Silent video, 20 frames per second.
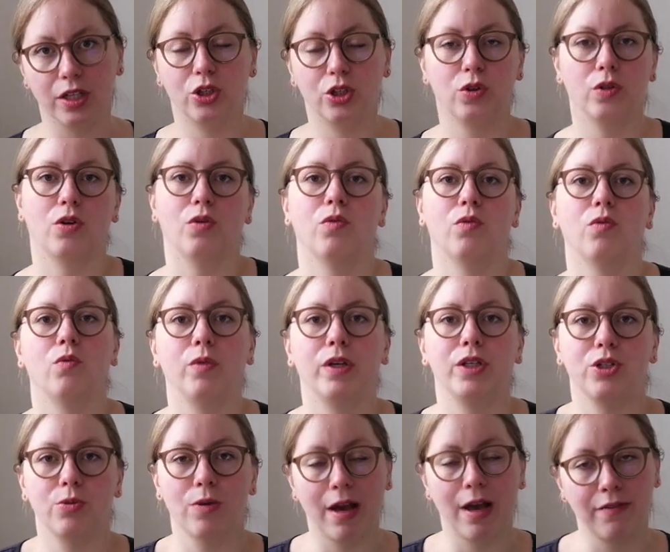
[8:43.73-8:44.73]
You know, we
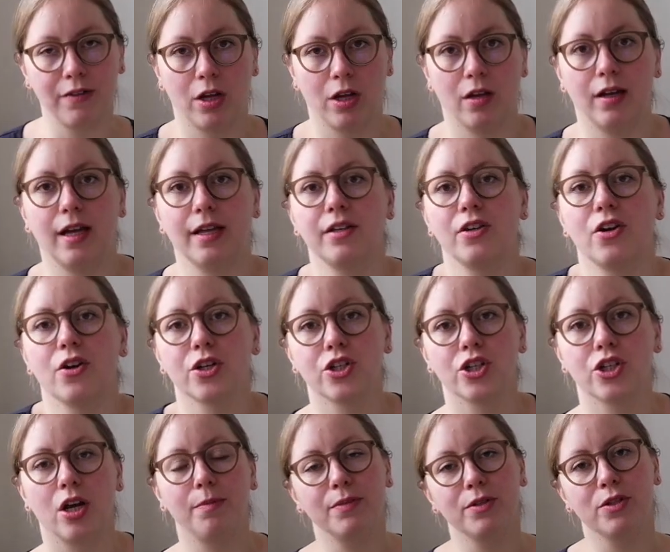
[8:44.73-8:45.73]
do have an online yarn
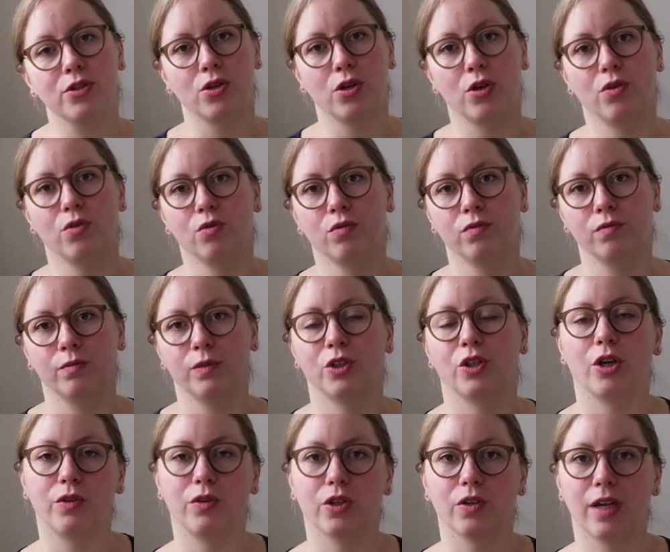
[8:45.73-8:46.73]
shop, so, you
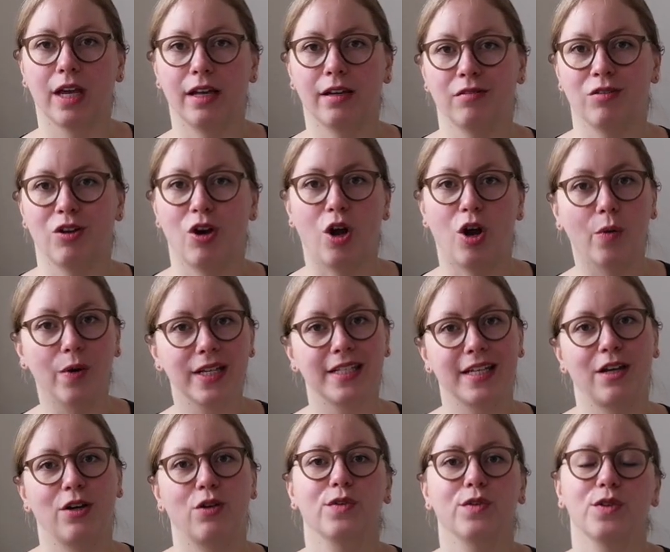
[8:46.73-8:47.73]
know, you can always
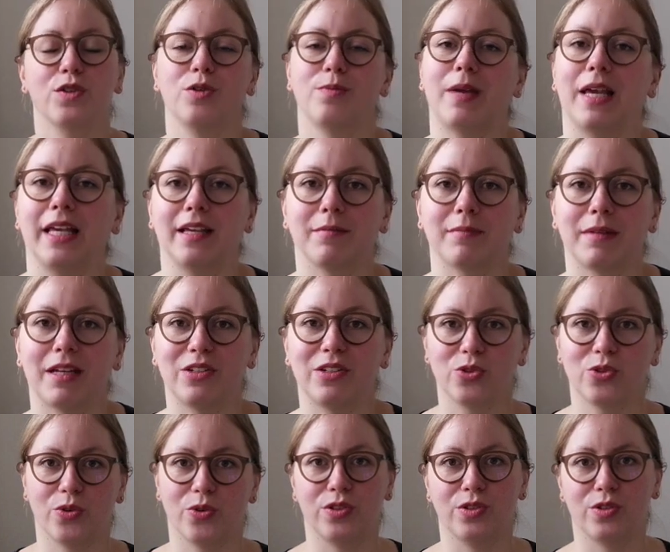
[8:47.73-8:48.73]
head over to
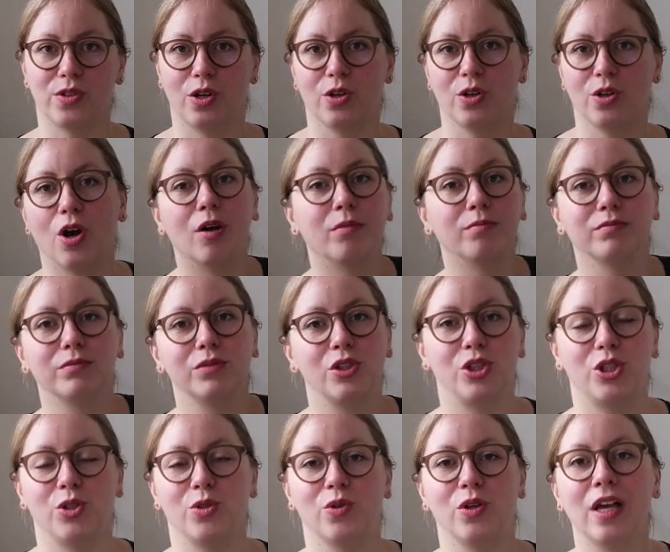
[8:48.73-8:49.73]
makingmanastories.com
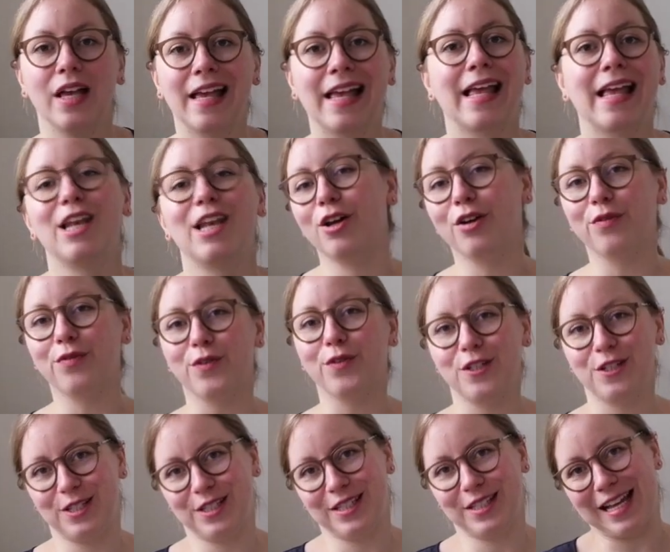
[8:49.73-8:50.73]
to look for
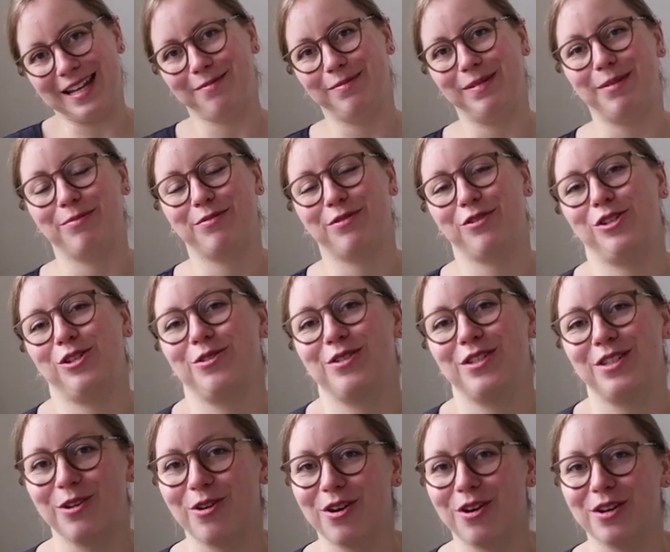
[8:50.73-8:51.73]
sustainably
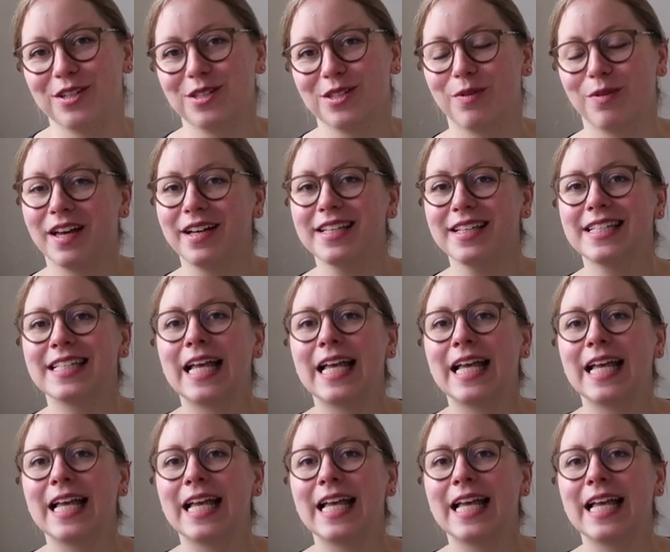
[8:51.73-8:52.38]
produced yarns with us.